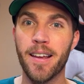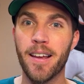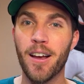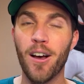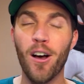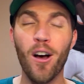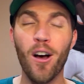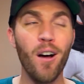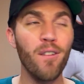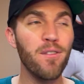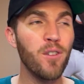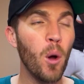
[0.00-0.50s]

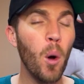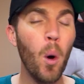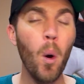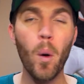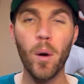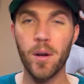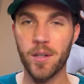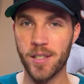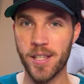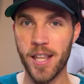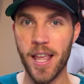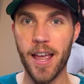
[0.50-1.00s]
Of
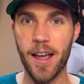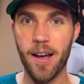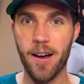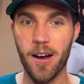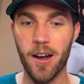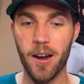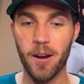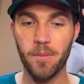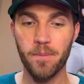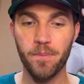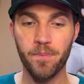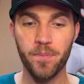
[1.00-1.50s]
course they
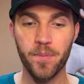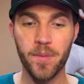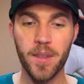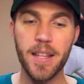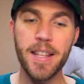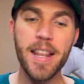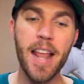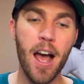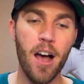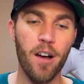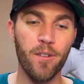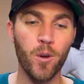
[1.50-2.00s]
are.
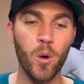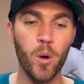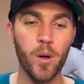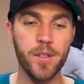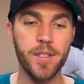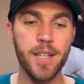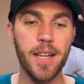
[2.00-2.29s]
Now, of course,